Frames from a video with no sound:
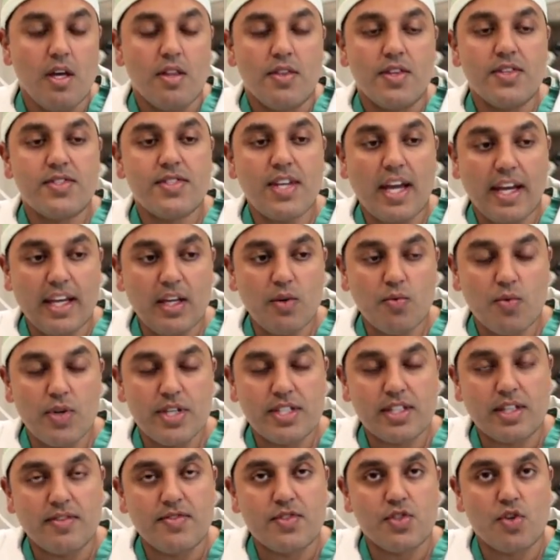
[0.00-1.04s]
The second
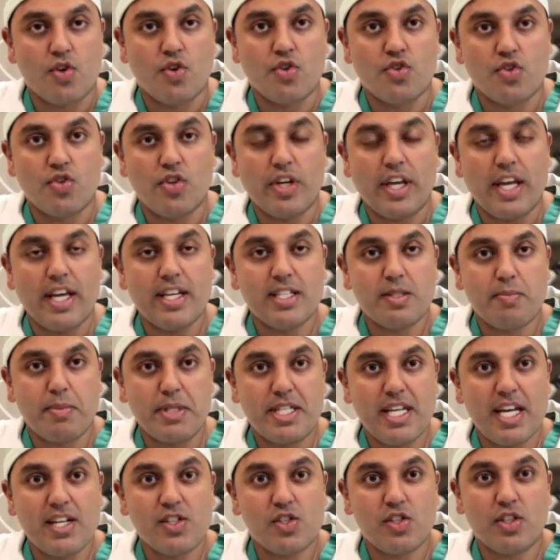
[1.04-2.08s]
risk of surgery is
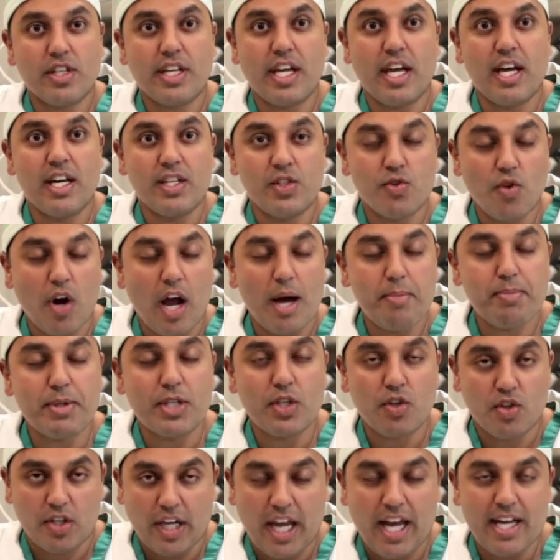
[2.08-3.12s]
potentially a drop
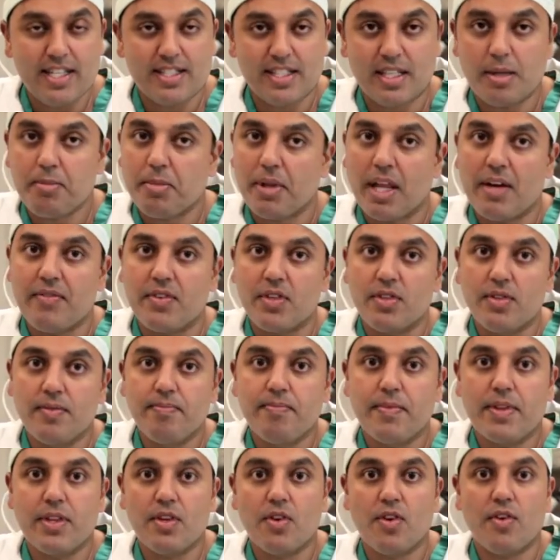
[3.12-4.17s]
in your calcium level.
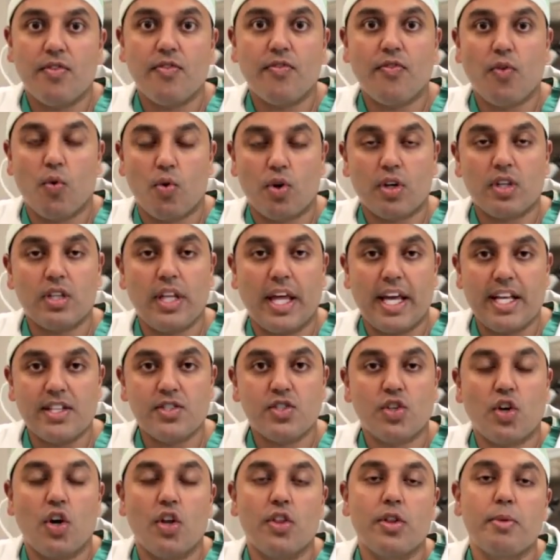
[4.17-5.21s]
There are 4
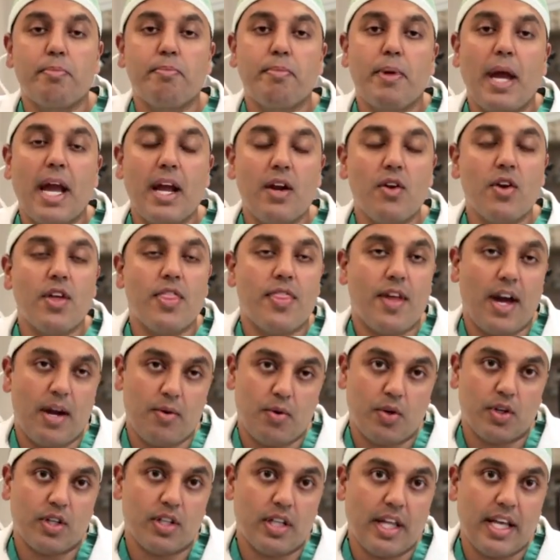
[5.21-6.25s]
glands called the
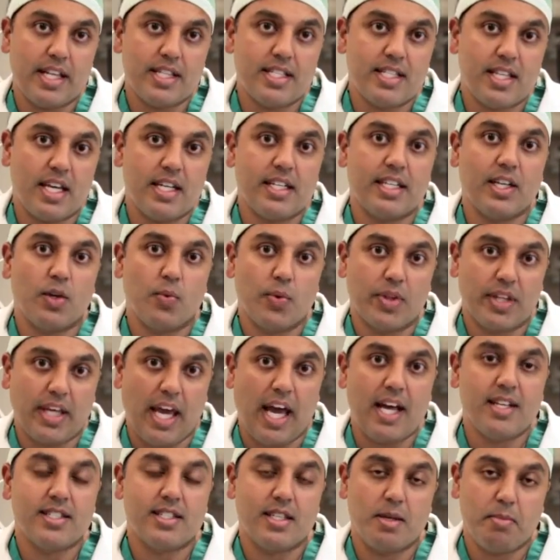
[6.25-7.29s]
parathyroid glands that deal with
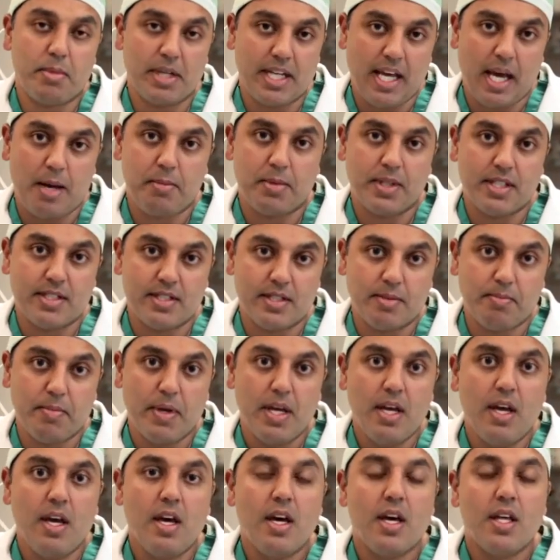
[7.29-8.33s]
calcium metabolism.
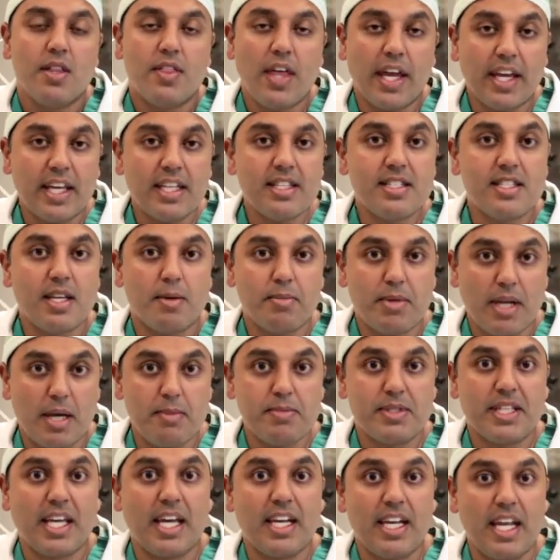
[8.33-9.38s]
They can
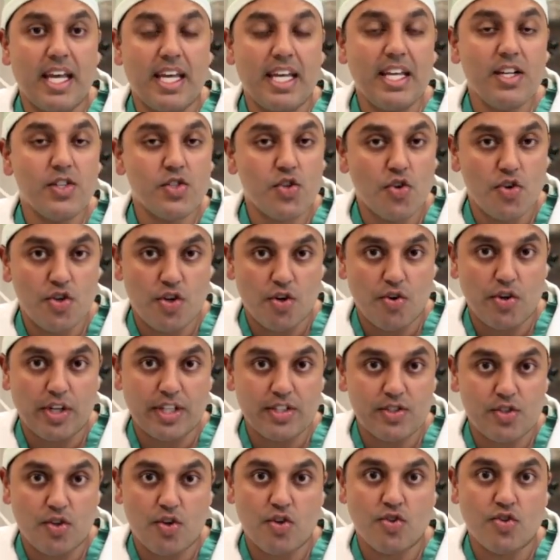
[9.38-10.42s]
sometimes get injured
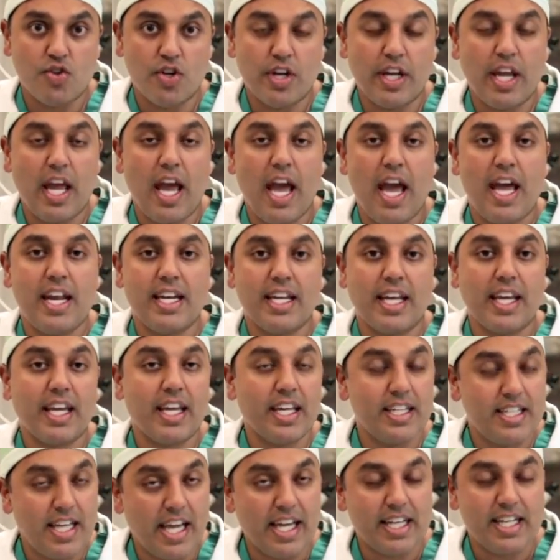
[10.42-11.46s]
during surgery, and it
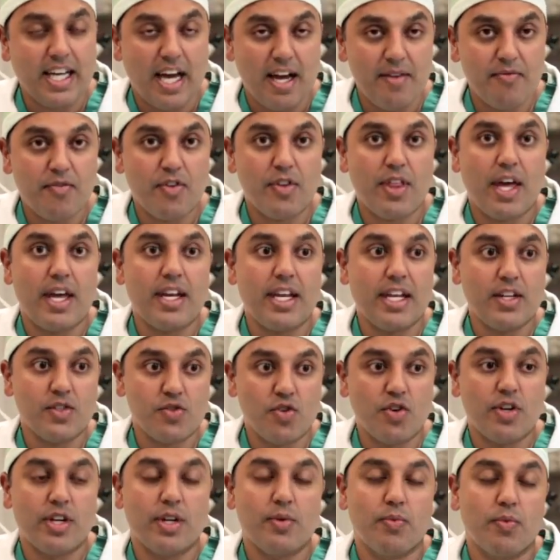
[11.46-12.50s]
could take time for that
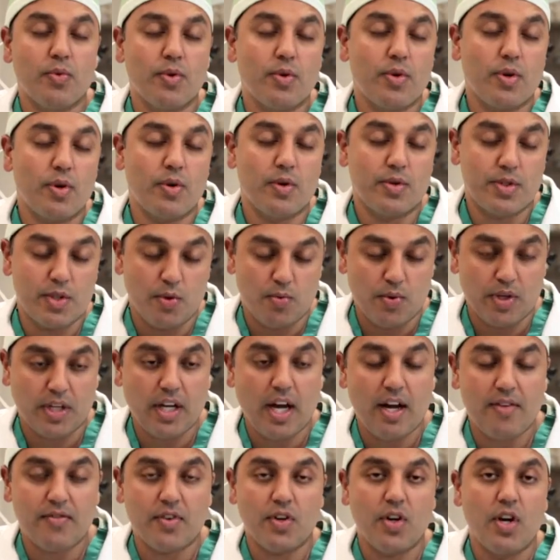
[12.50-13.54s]
injury to
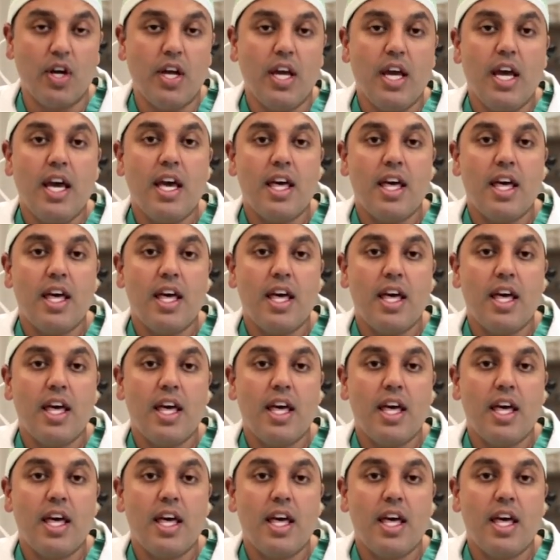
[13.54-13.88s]
recover.